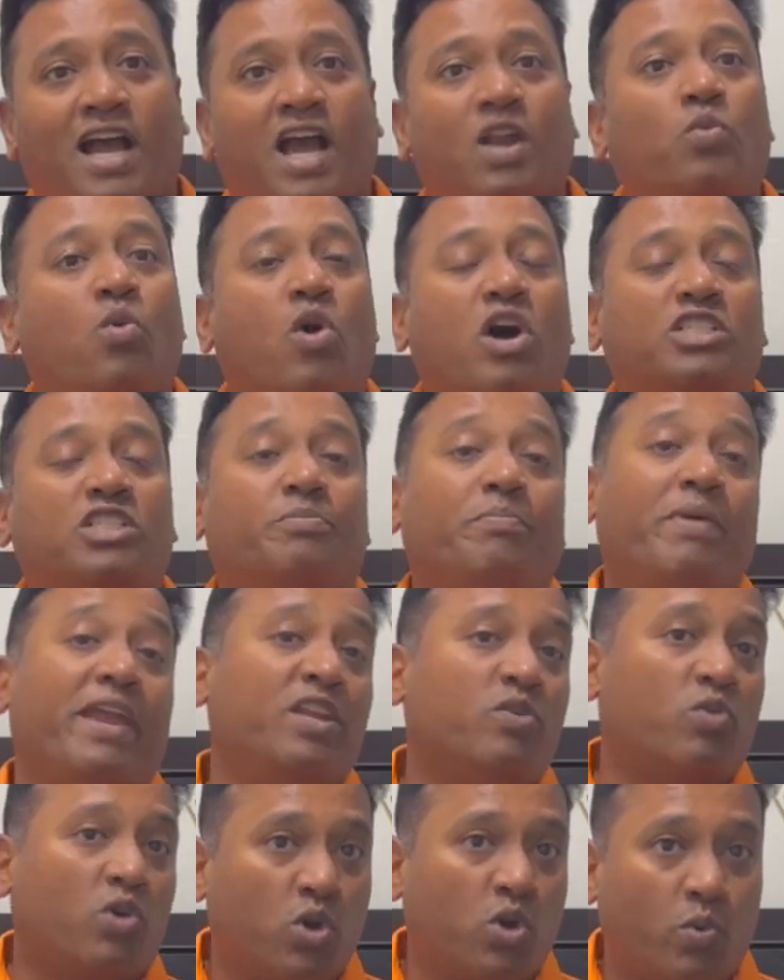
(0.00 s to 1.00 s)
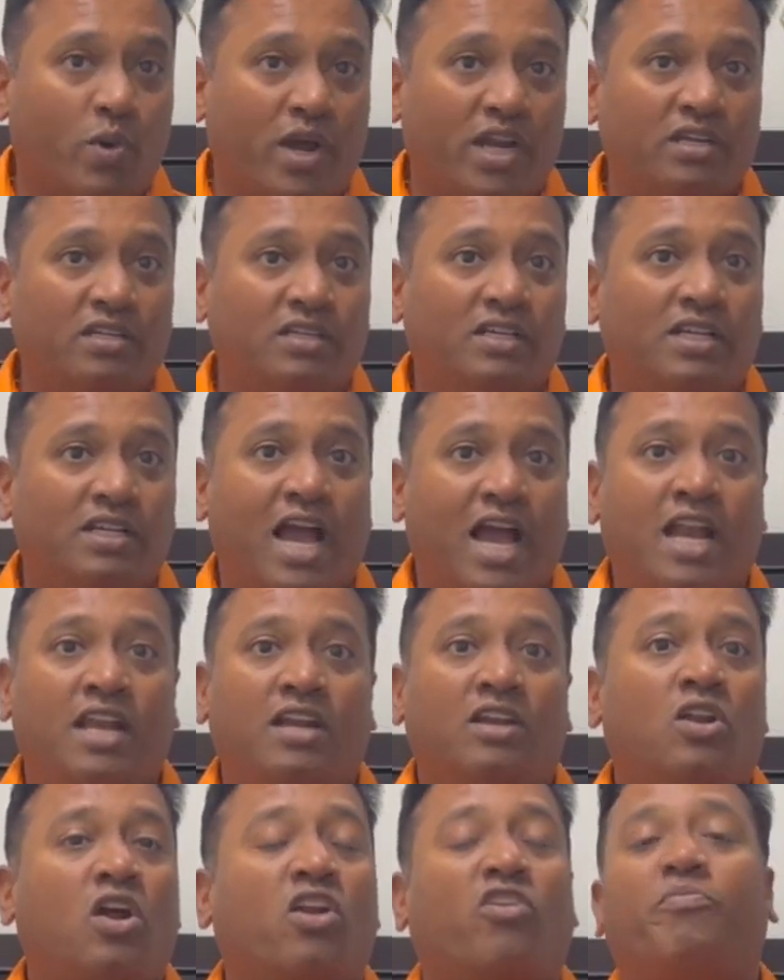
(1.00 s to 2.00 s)
and watch Pain 101
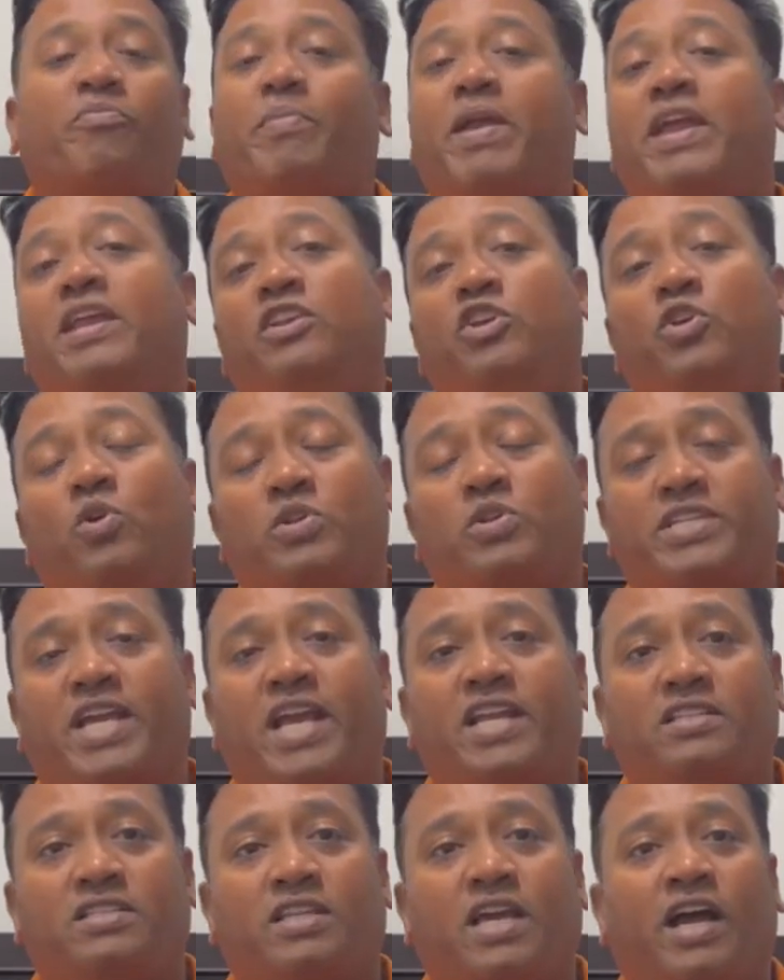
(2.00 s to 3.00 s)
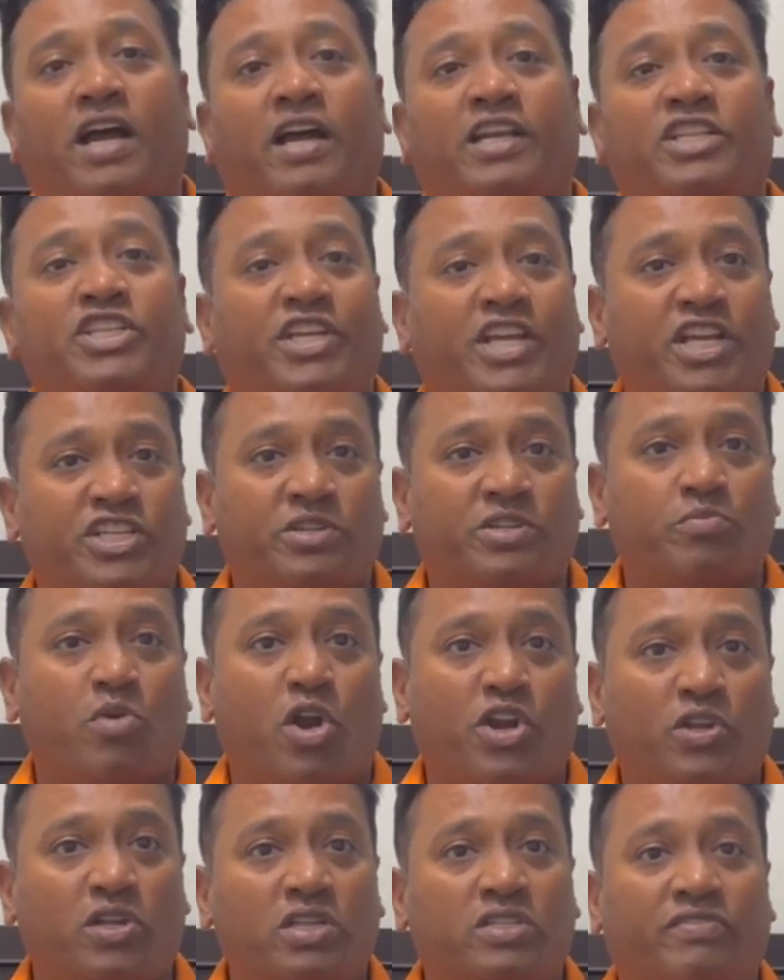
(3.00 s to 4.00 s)
and a lot of pain neuroscience education
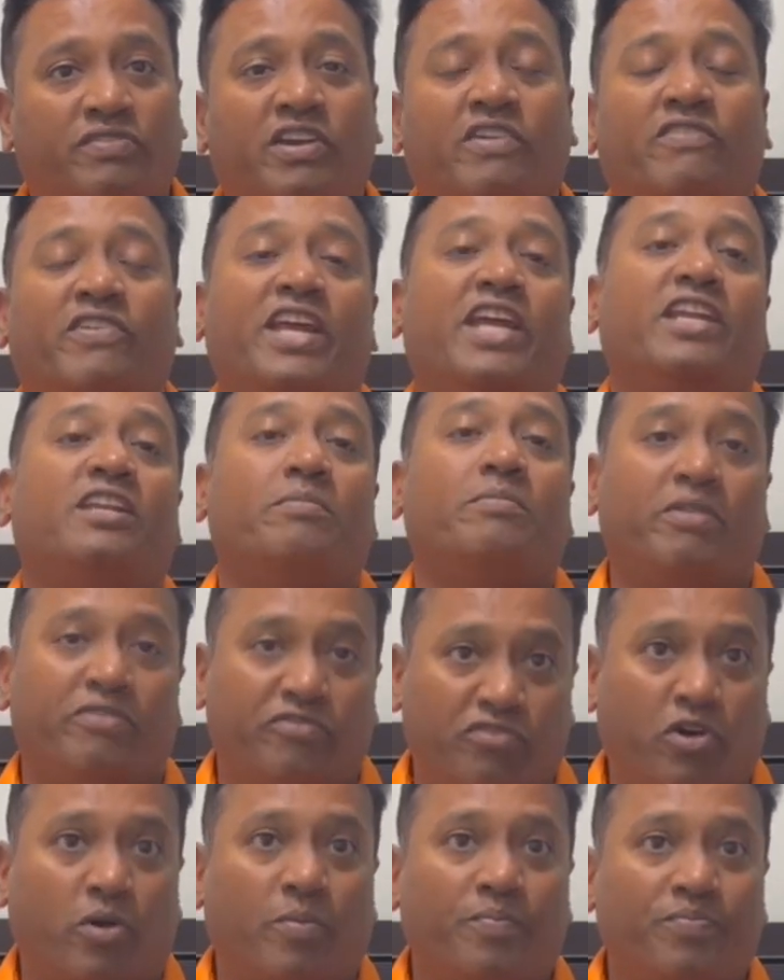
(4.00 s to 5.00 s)
modules we have created before.